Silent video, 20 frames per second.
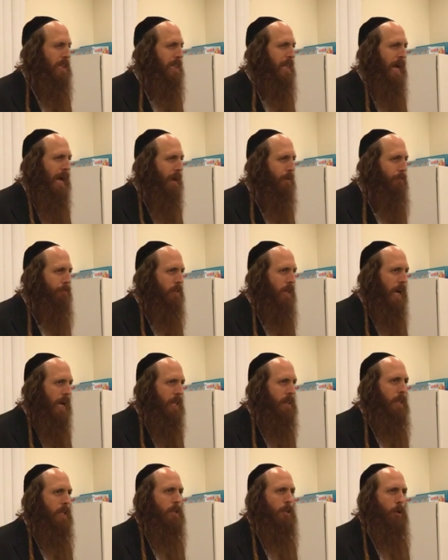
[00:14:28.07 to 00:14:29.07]
lifeline
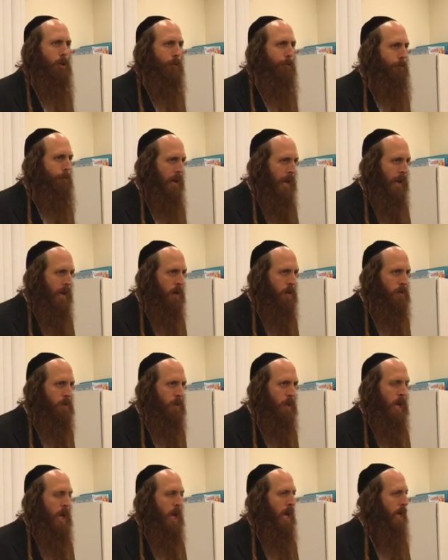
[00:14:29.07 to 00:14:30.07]
that you found
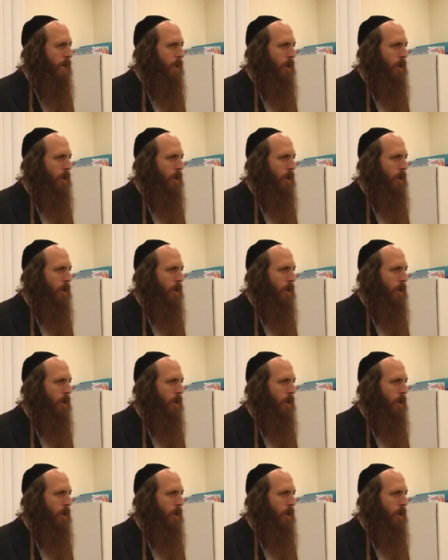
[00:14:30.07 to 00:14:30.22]
and